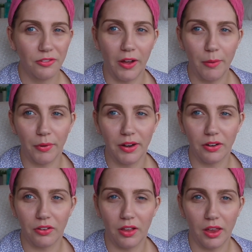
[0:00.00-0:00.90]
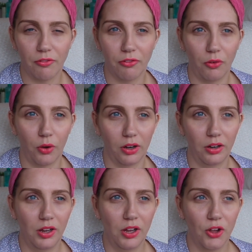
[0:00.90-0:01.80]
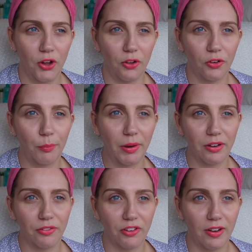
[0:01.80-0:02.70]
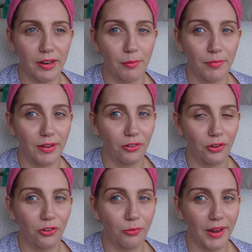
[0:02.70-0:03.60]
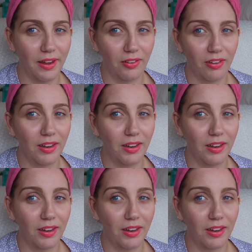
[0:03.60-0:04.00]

vibrators like for a longer period of time and don't use my hands,